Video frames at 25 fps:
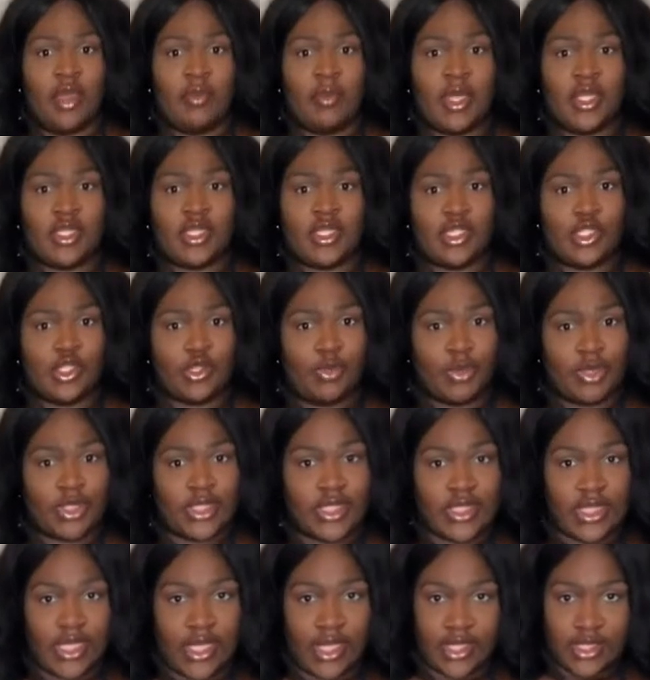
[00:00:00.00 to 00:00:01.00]
makes it super
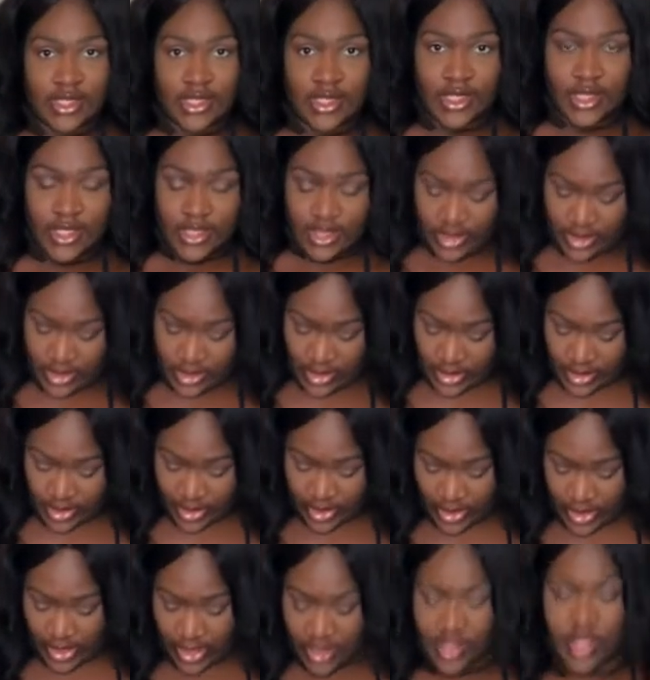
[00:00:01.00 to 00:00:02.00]
sexy.
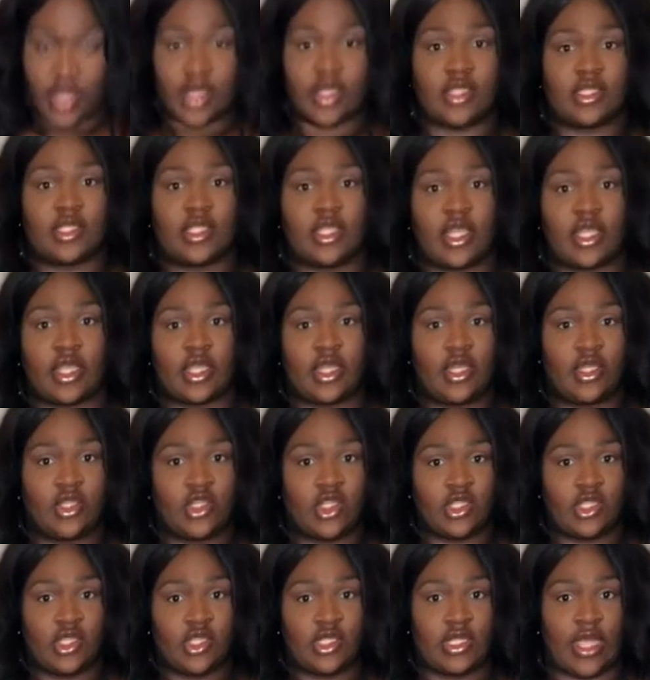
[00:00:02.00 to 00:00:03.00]
And then it's like
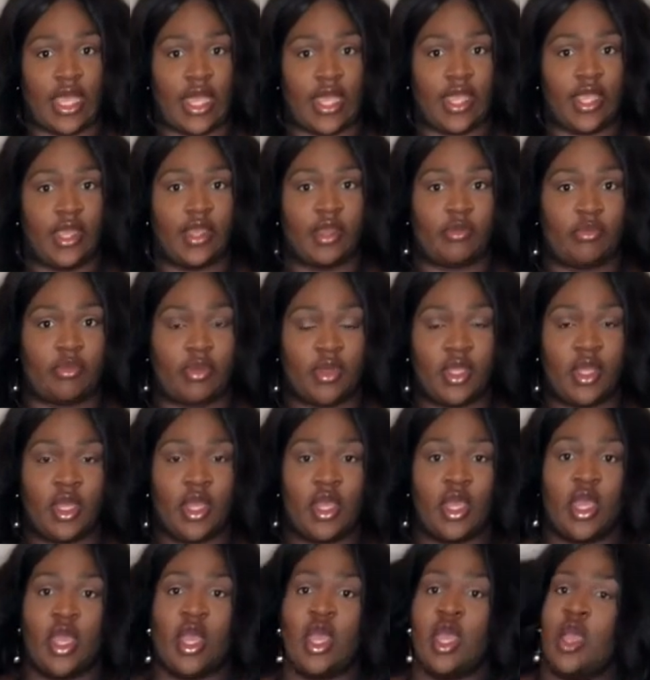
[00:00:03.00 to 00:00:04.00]
just a tie up,
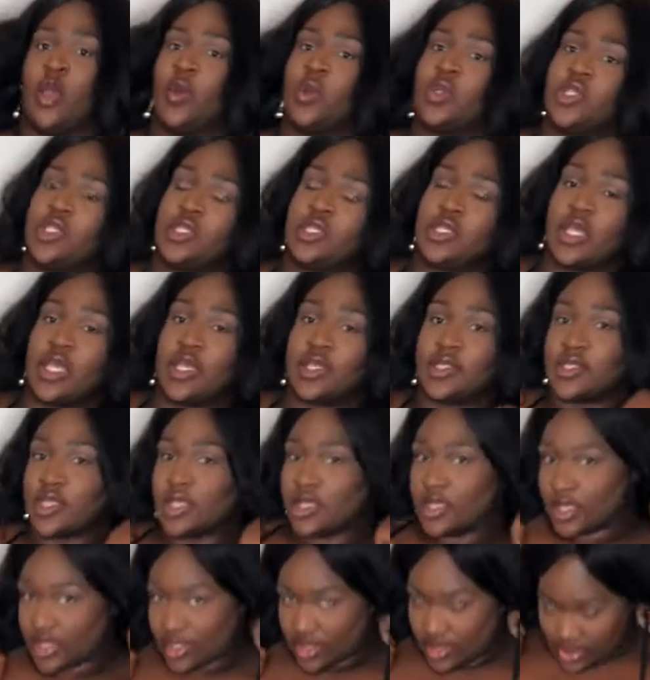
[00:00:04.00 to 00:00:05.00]
which is nice.
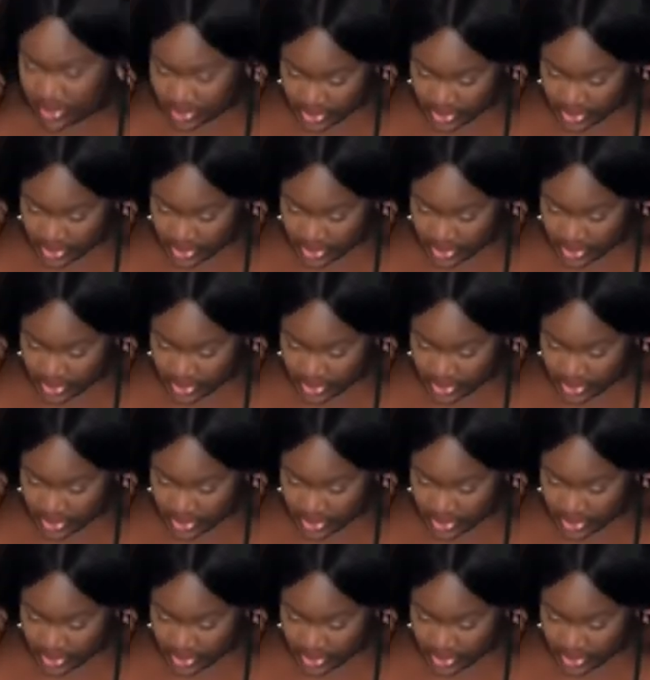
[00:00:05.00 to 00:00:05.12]
And then